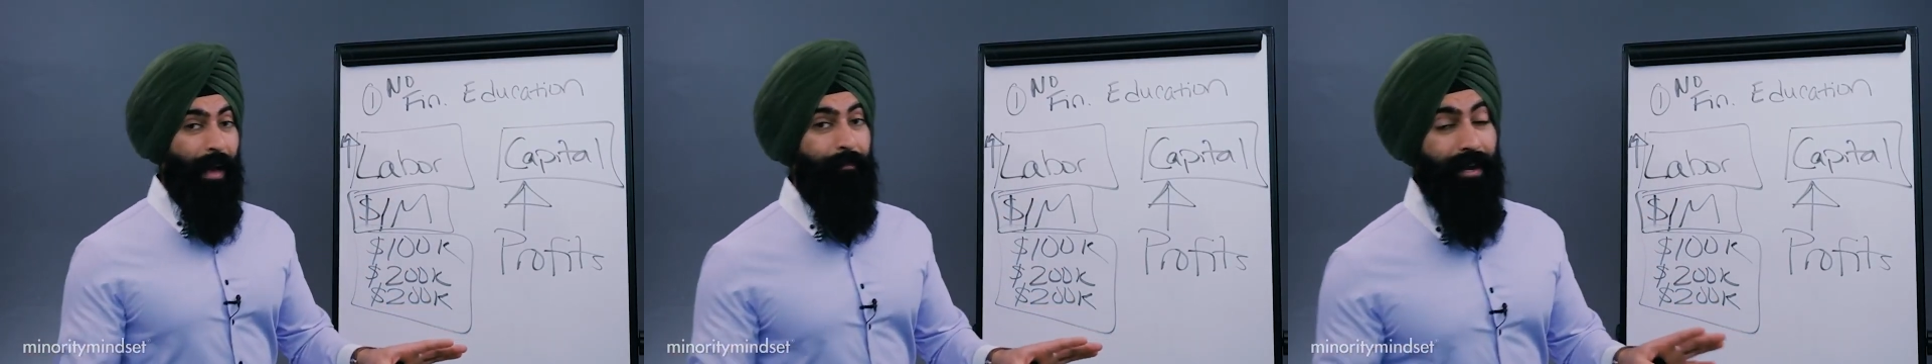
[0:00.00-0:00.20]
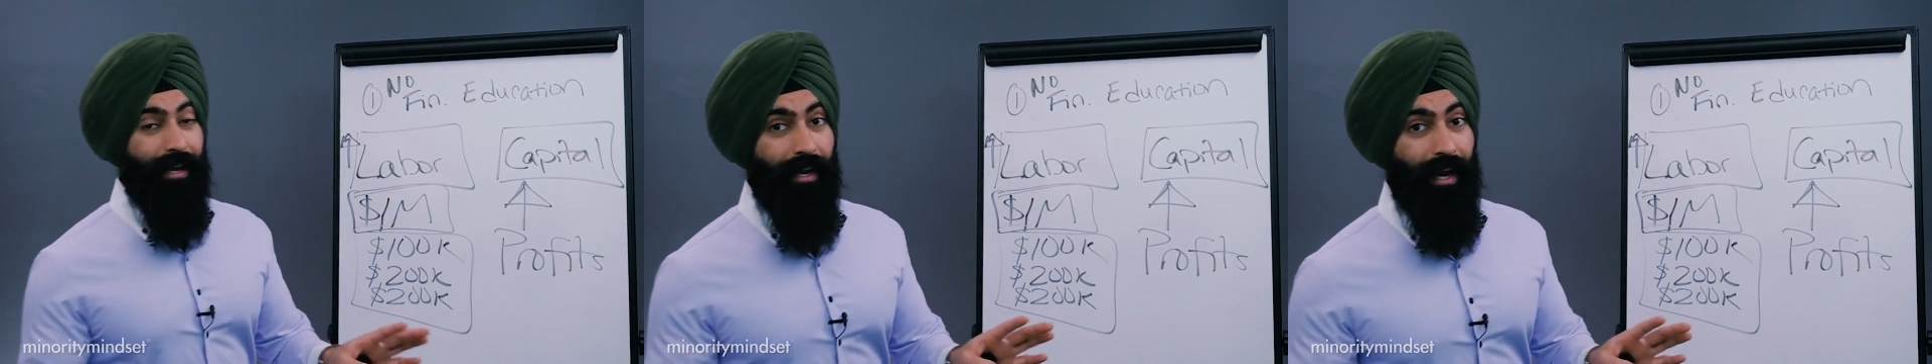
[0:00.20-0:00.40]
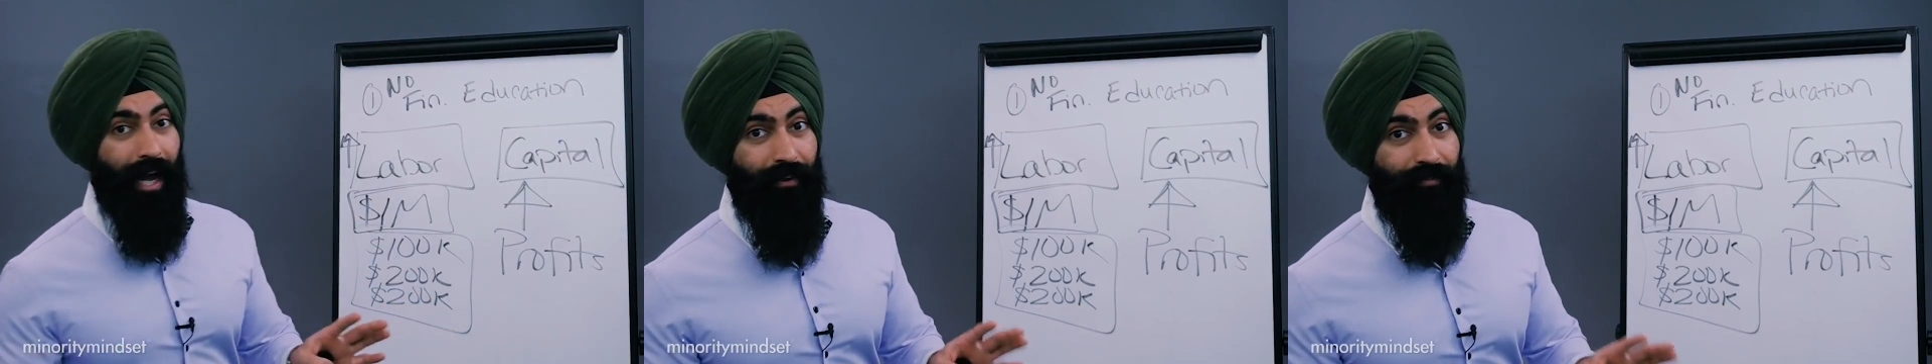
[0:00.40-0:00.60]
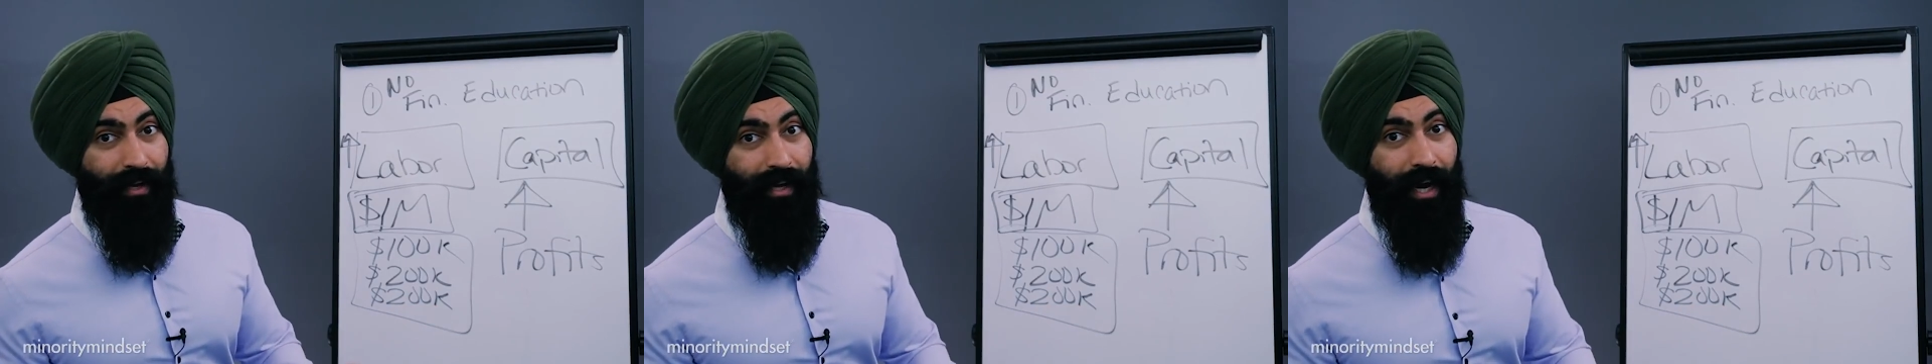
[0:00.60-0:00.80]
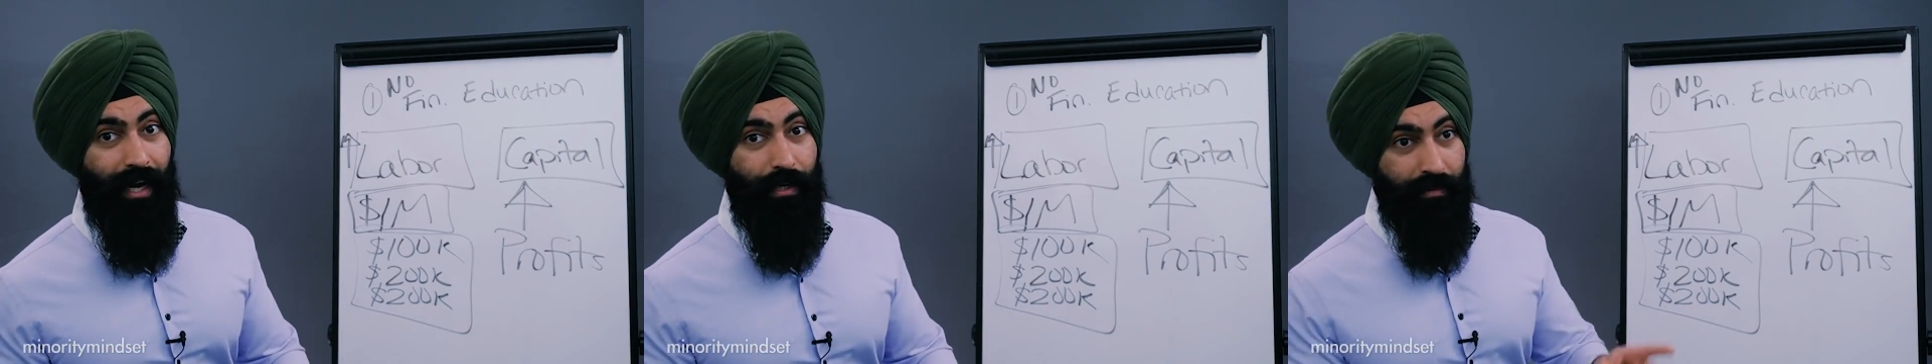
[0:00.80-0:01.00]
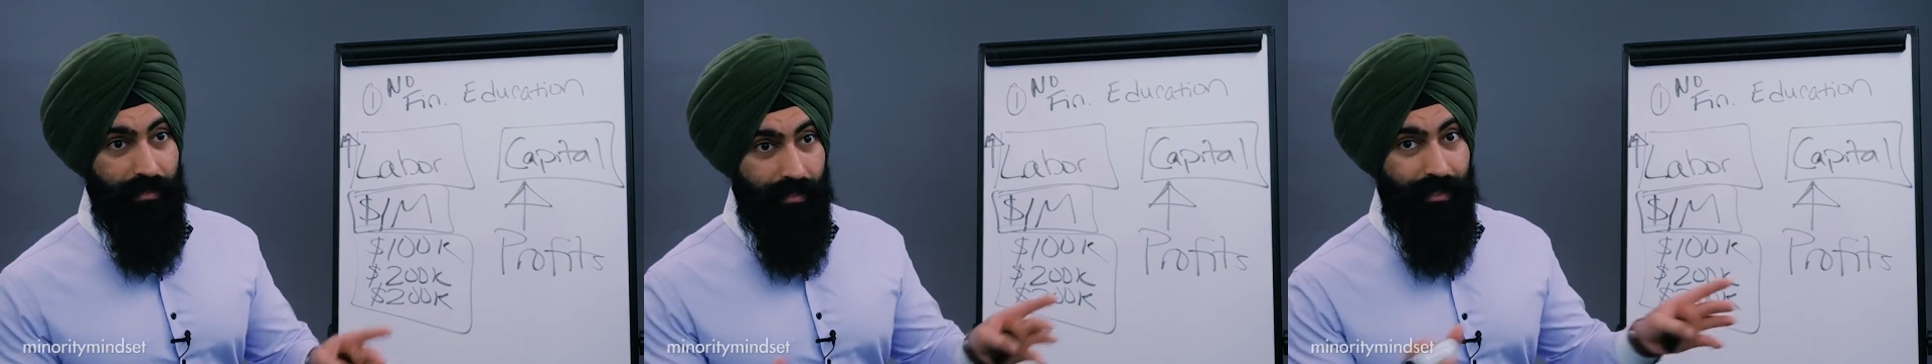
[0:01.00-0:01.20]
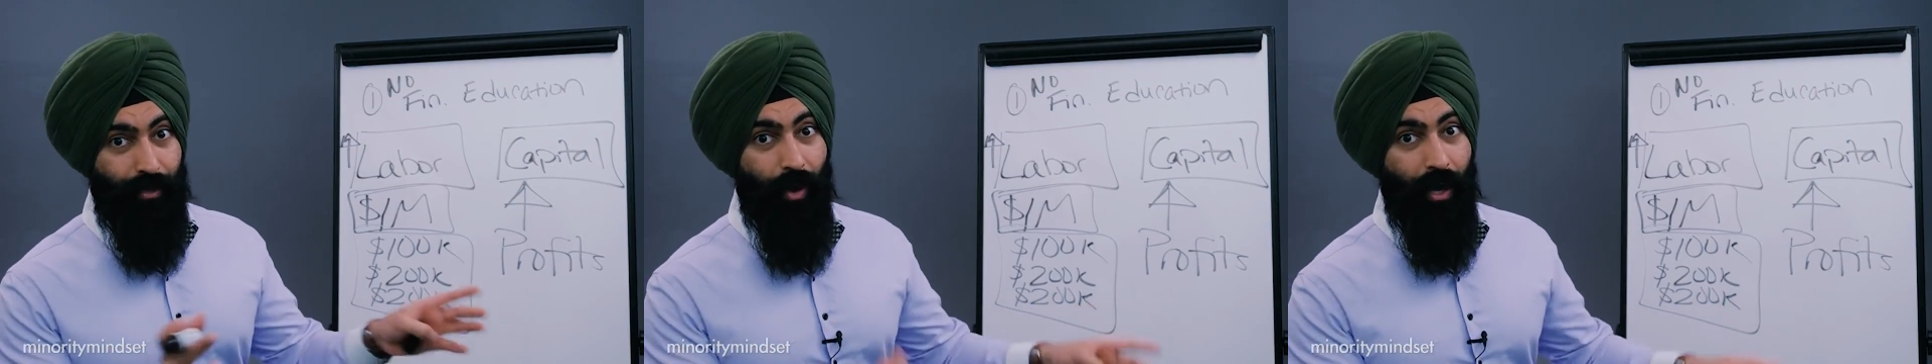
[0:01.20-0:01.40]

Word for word: at making avocados into